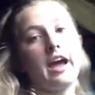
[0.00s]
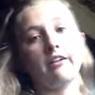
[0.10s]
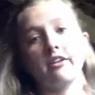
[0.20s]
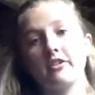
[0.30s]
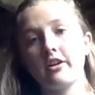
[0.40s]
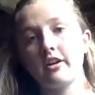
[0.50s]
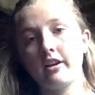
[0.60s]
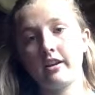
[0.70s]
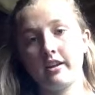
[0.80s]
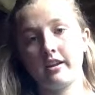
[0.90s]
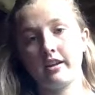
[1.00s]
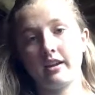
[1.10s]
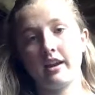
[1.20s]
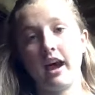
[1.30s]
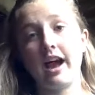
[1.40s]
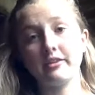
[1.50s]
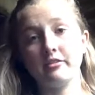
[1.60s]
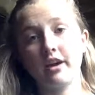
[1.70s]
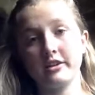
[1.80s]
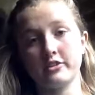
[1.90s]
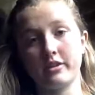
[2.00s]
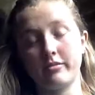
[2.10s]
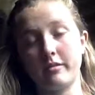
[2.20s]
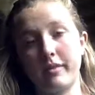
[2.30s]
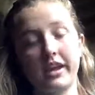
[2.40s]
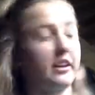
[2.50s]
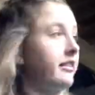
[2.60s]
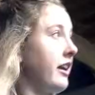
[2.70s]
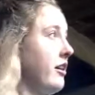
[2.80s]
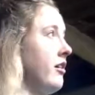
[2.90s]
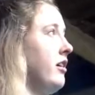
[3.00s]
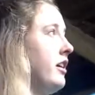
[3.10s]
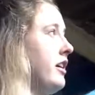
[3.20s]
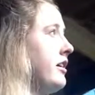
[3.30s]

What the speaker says: However, I do not trim the mane and tail